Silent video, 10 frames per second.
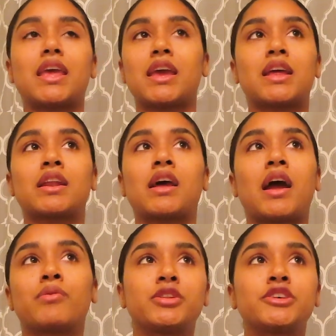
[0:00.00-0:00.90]
And
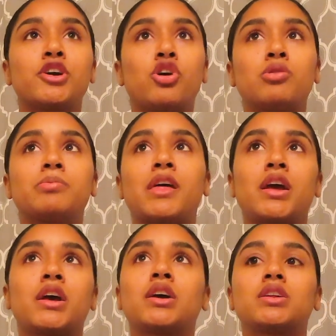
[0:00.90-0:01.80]
I really hope
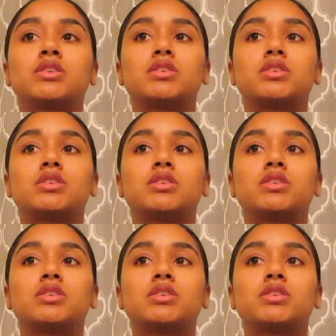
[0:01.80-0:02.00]
that